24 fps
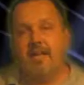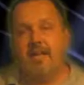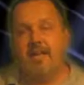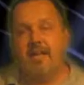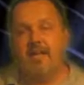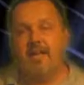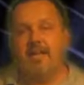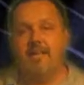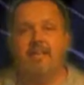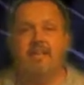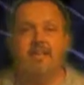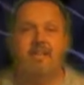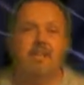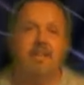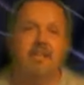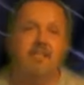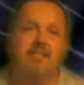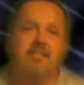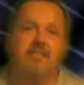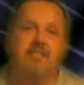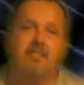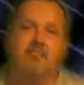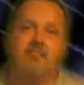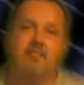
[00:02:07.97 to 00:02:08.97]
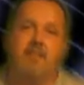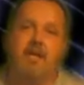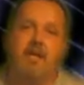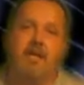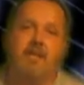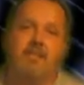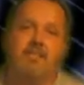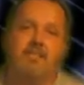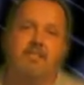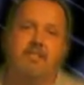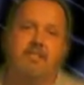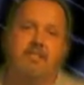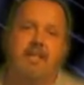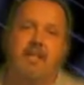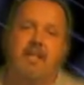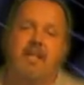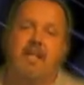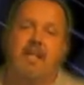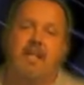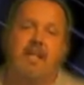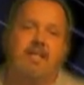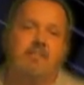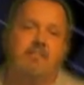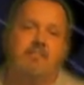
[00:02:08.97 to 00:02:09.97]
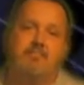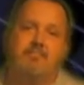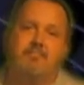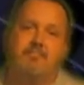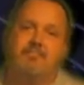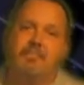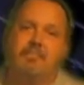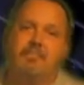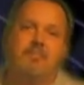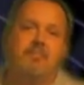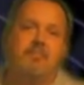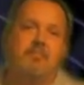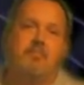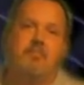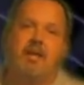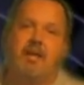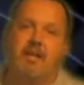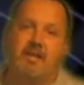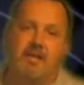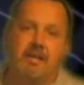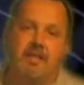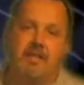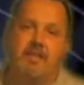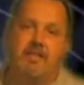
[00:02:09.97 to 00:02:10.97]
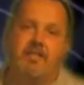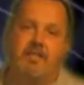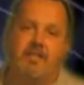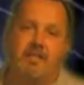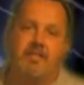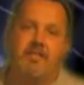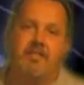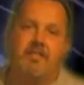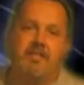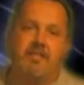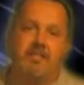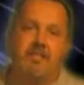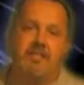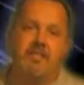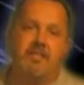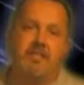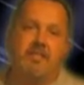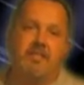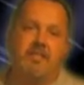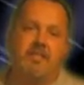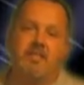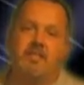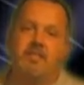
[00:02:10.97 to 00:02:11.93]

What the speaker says: And again, this applies to just about anything you can sell.